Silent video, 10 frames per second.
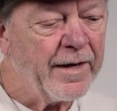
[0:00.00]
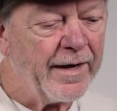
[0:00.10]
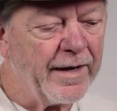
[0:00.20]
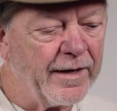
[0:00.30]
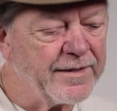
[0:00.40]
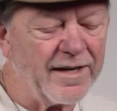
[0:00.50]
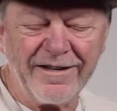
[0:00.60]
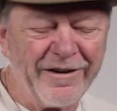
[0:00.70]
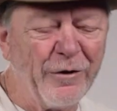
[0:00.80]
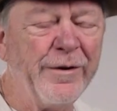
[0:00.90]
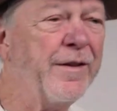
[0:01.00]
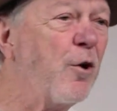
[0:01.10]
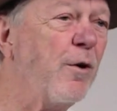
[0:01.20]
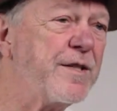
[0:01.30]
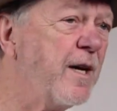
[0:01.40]
And I said, in the
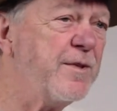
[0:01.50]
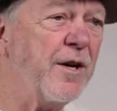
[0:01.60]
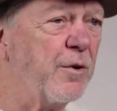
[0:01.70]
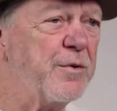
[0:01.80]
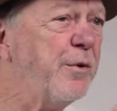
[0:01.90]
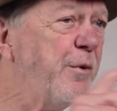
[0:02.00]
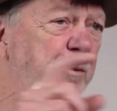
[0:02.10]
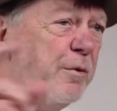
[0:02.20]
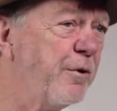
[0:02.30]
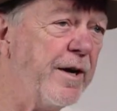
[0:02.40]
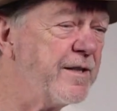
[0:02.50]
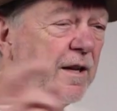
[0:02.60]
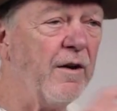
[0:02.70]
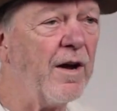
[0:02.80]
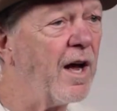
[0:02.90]
chorus comes, it goes, ooh, crazy
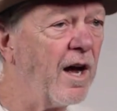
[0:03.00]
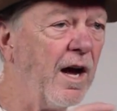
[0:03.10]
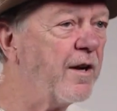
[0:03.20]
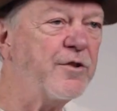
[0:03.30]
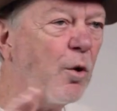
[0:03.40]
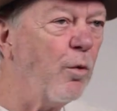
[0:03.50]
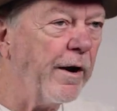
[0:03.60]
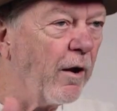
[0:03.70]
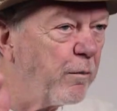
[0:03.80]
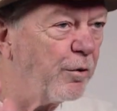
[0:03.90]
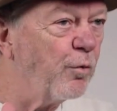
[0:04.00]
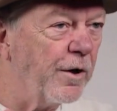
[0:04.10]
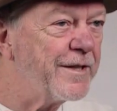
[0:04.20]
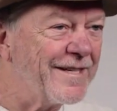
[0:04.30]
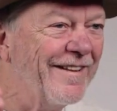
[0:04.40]
love, don't worry, I'll put
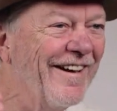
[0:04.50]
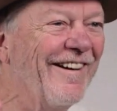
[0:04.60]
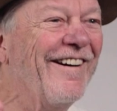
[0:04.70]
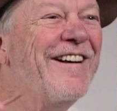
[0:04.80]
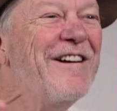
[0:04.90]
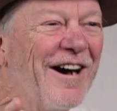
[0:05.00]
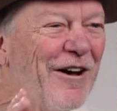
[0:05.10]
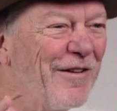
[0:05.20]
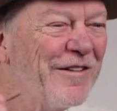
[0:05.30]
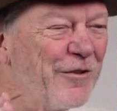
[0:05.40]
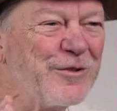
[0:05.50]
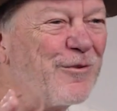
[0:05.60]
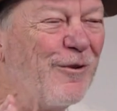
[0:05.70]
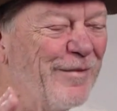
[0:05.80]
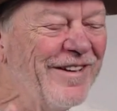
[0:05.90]
words in there. Those
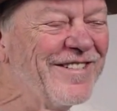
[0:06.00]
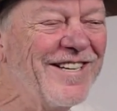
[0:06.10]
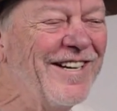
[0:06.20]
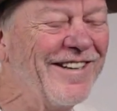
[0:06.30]
won't be using.